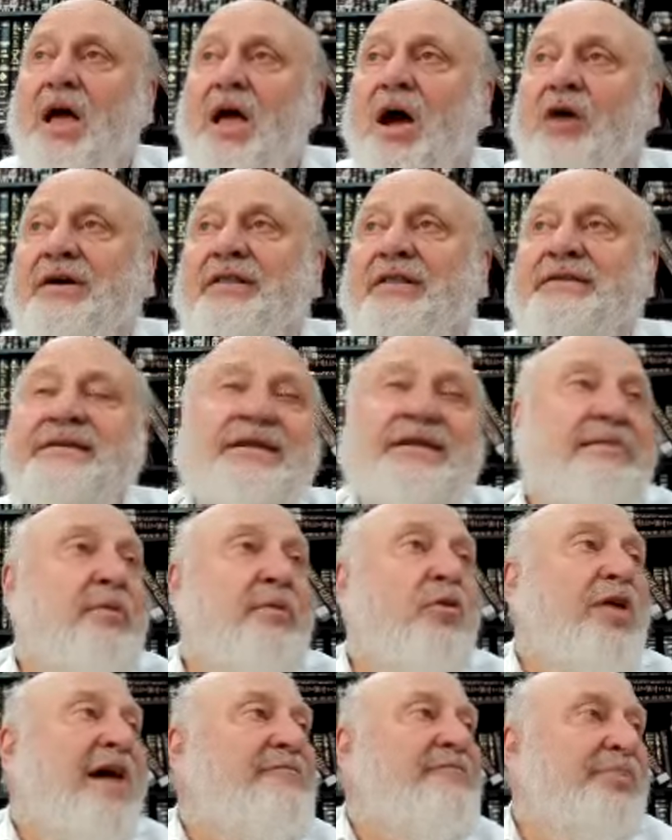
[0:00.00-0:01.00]
A regular sale, they
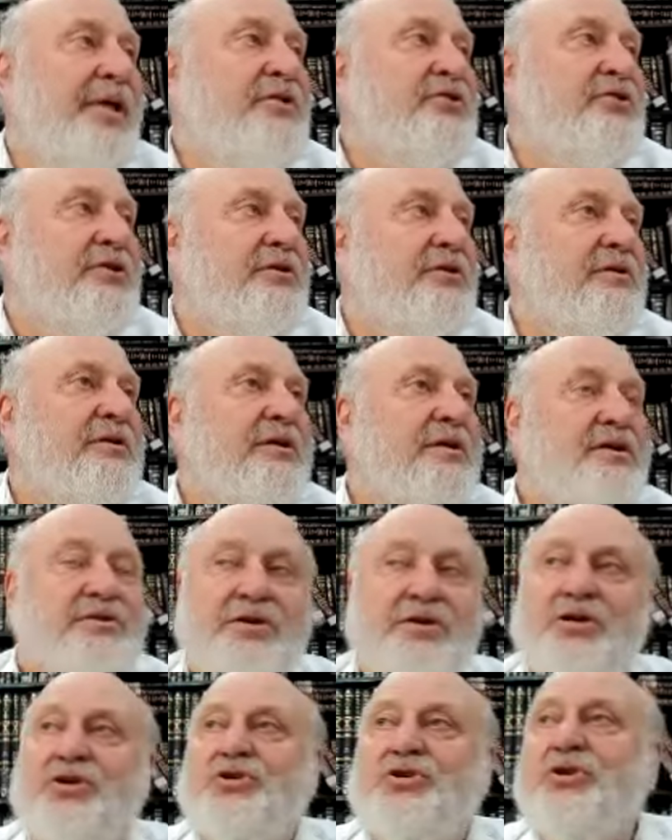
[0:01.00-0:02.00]
both have pleasure. So
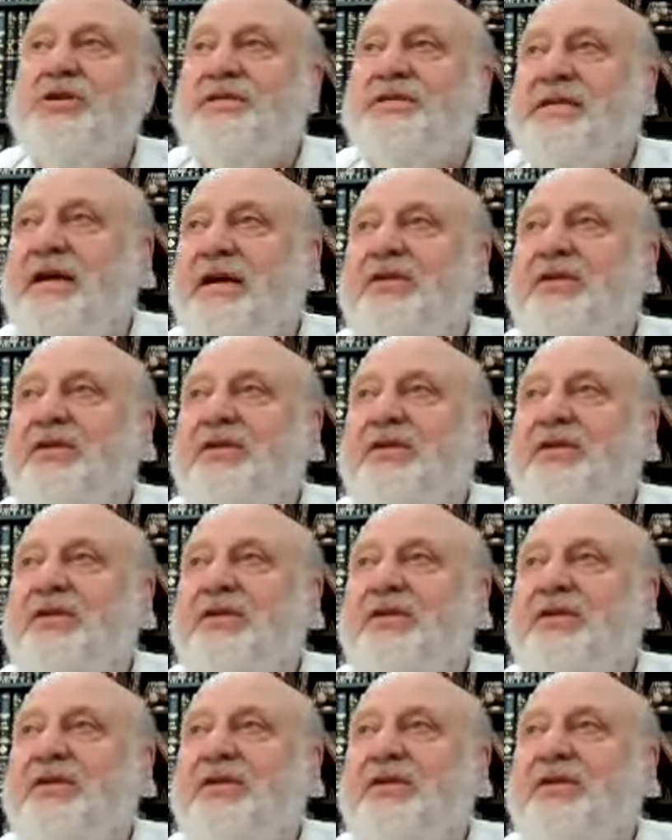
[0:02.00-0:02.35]
you shouldn't sell,